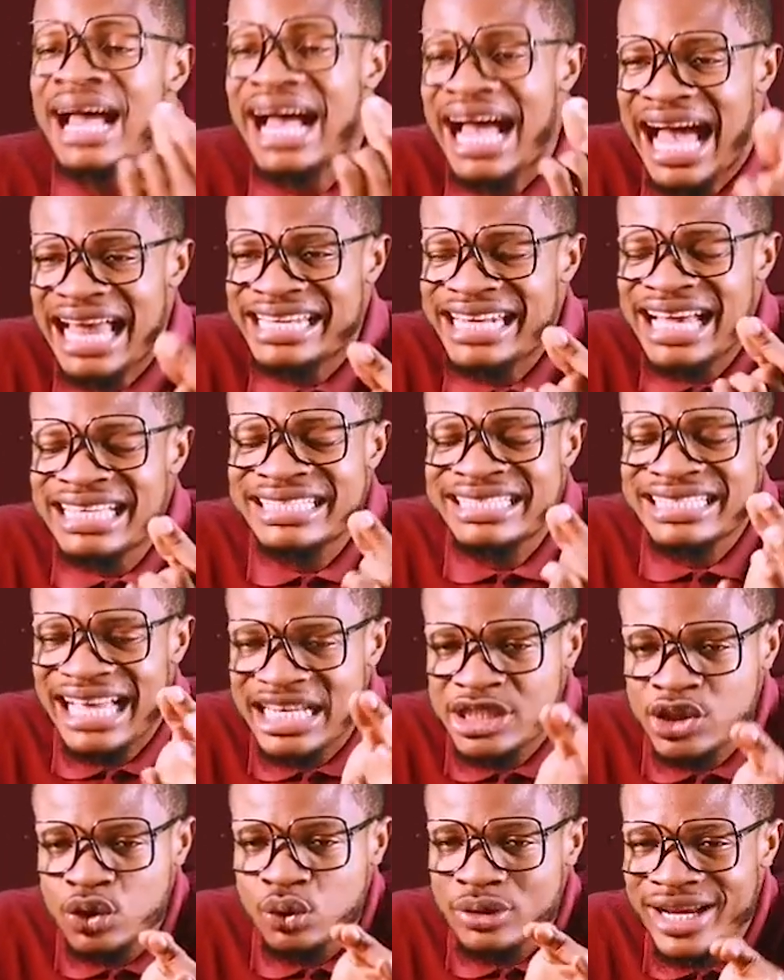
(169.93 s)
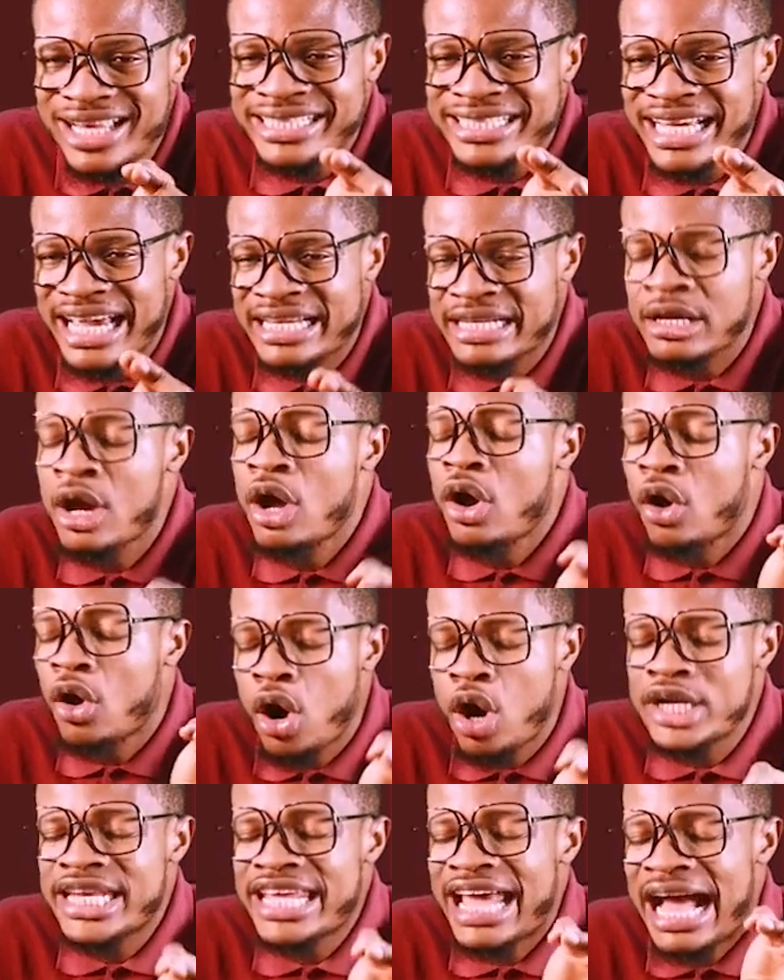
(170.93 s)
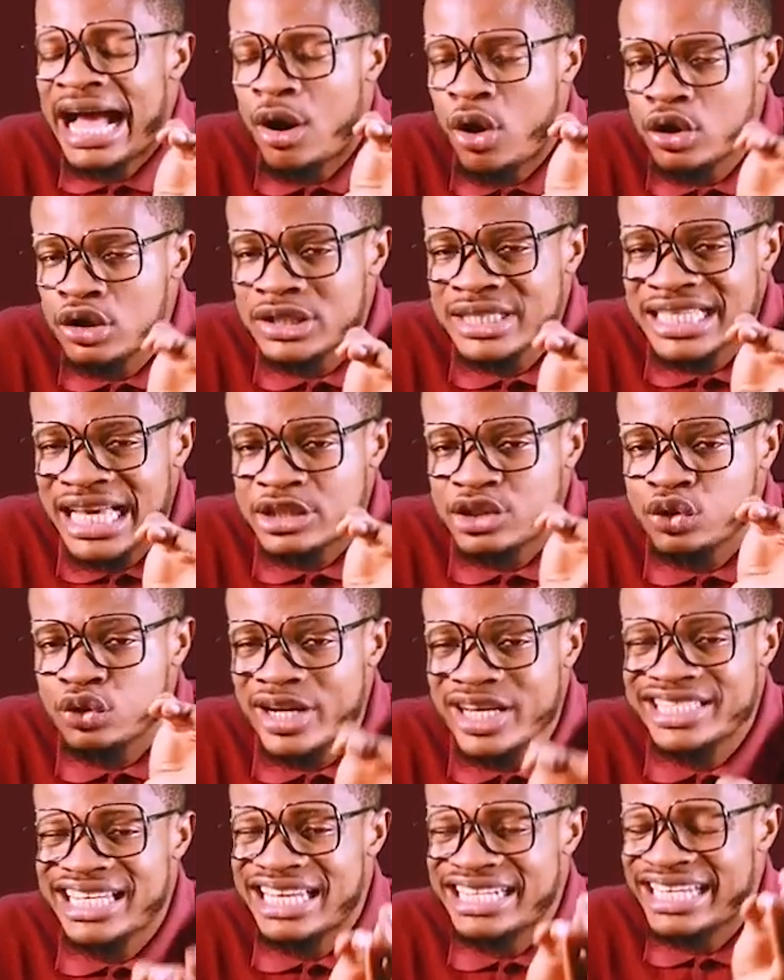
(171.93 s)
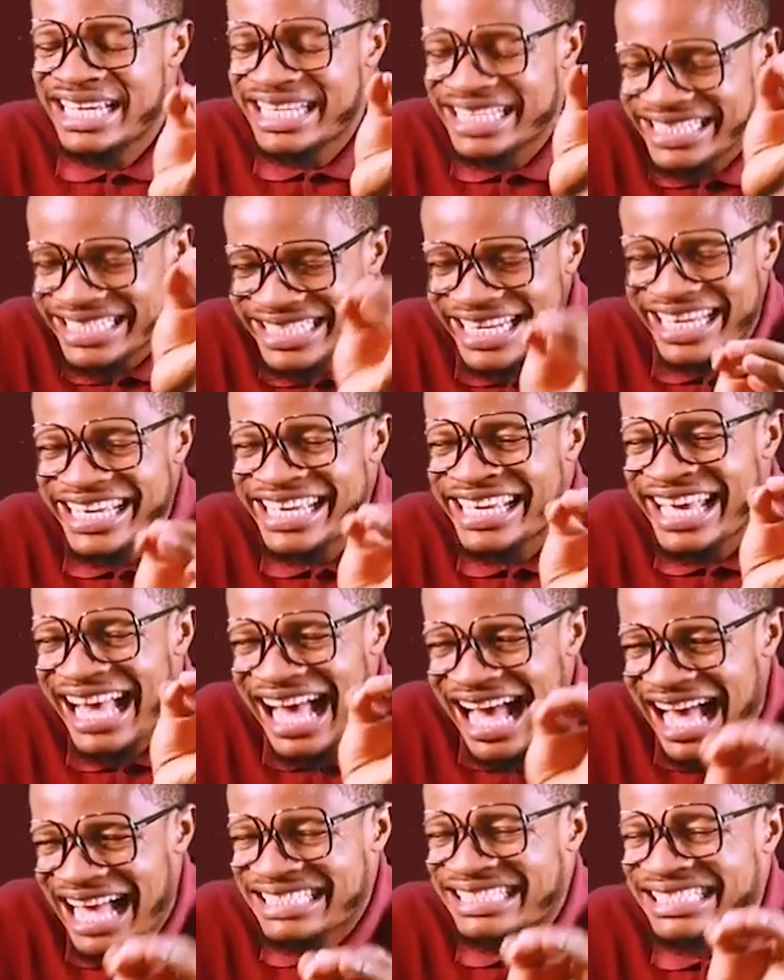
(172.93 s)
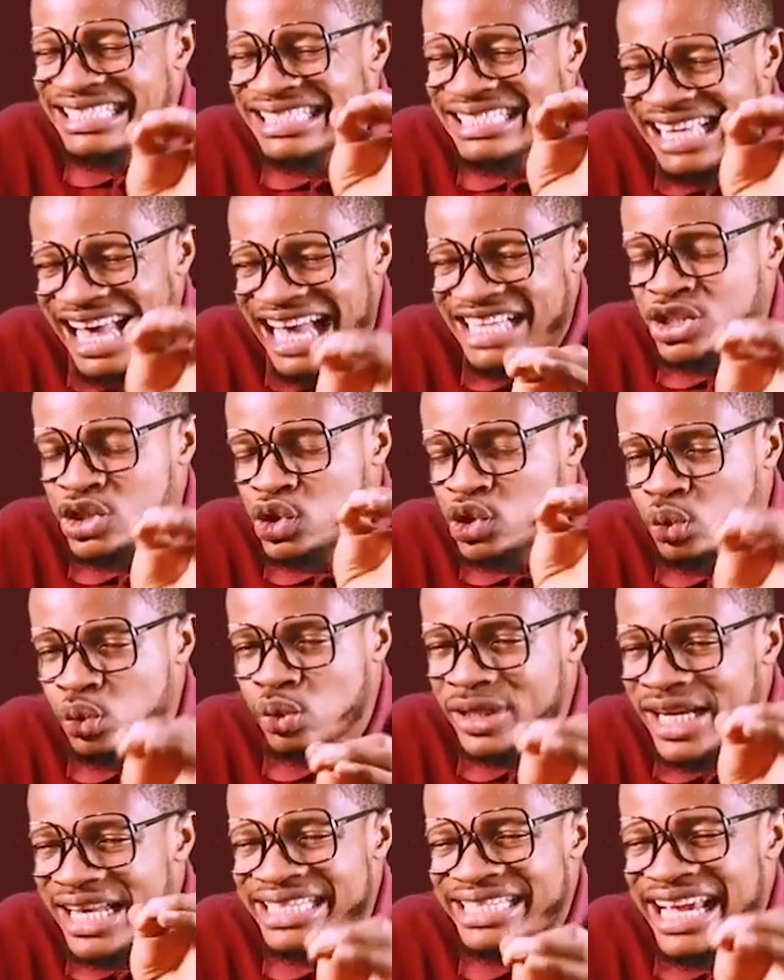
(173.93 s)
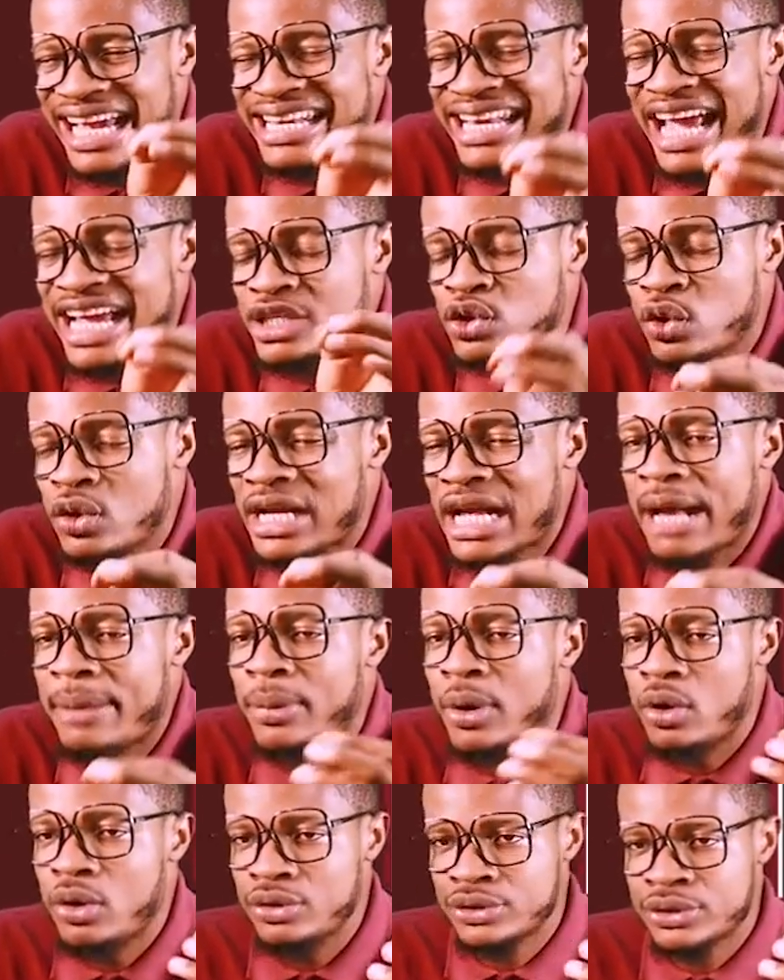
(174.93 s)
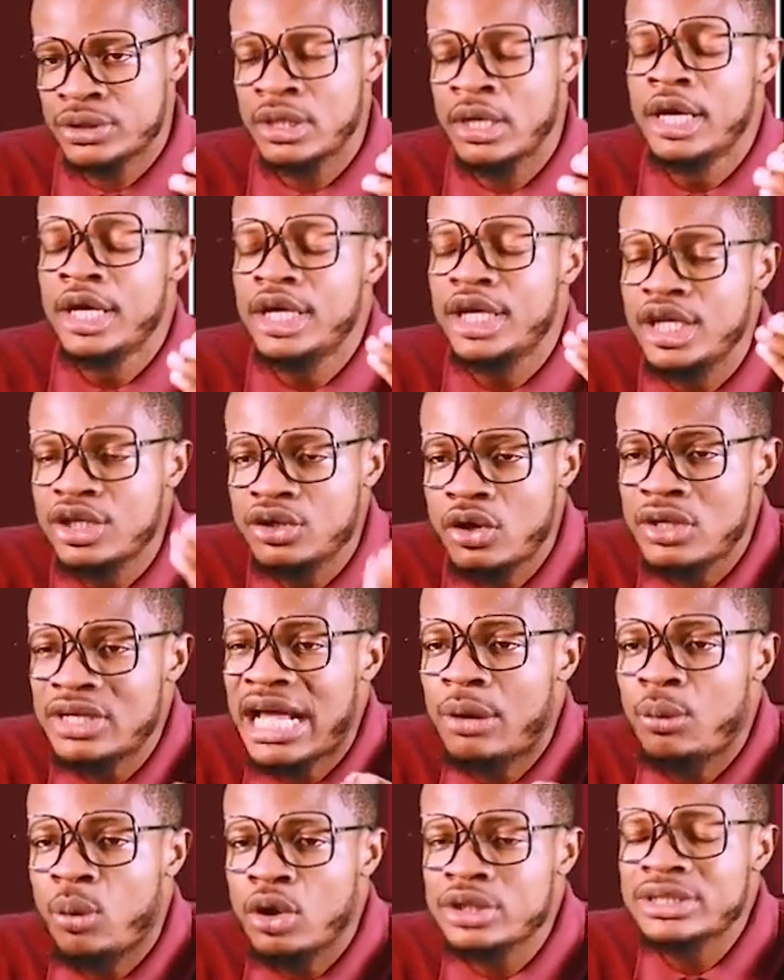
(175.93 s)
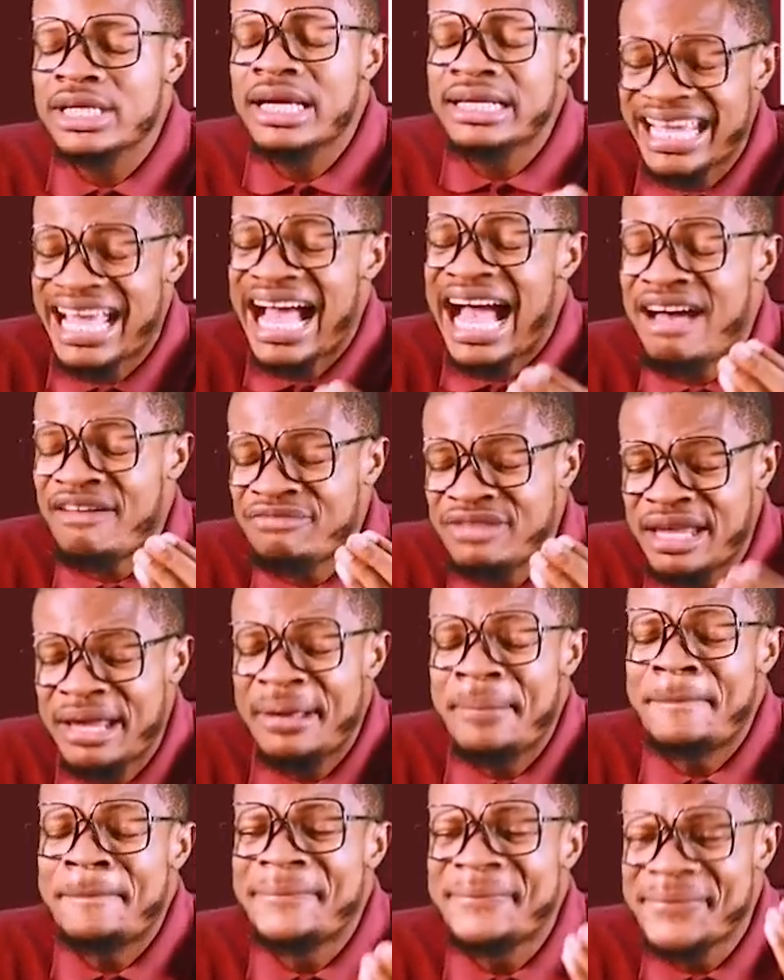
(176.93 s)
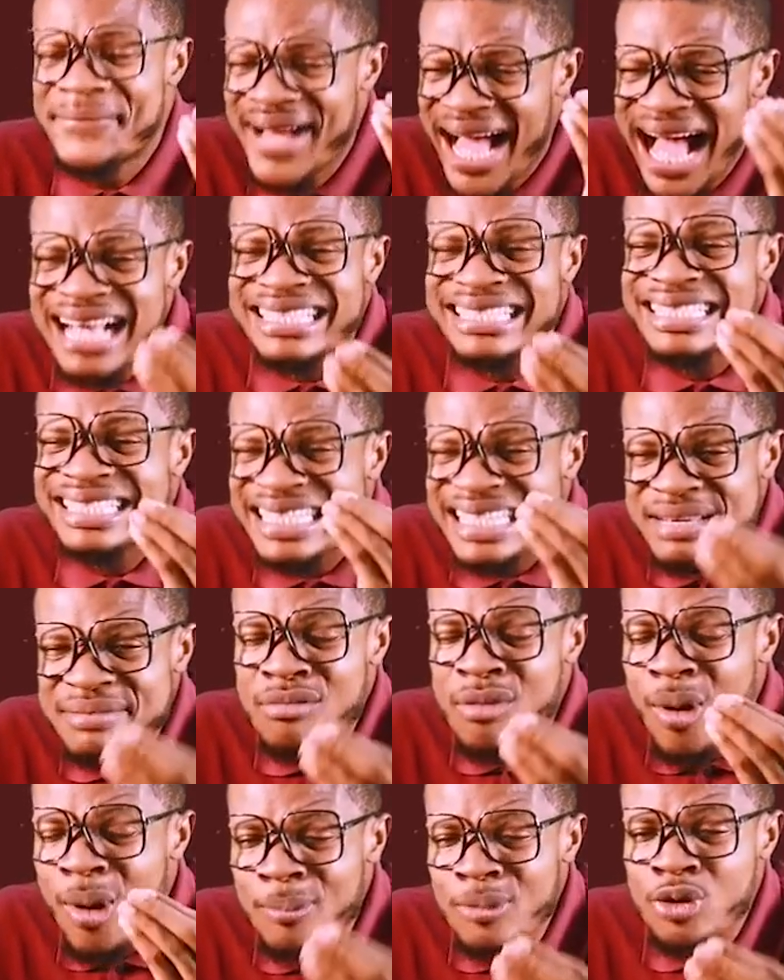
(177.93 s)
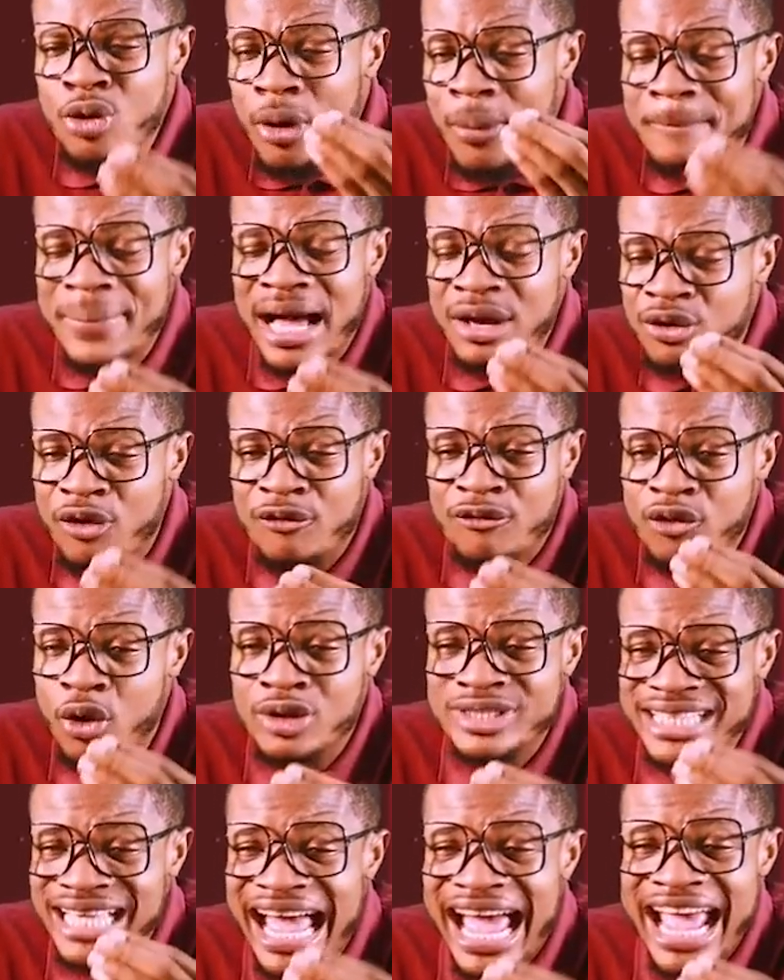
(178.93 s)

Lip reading: Are they saturated or they are unsaturated? They are saturated hydrocarbons. In other words, they have the maximum number of what?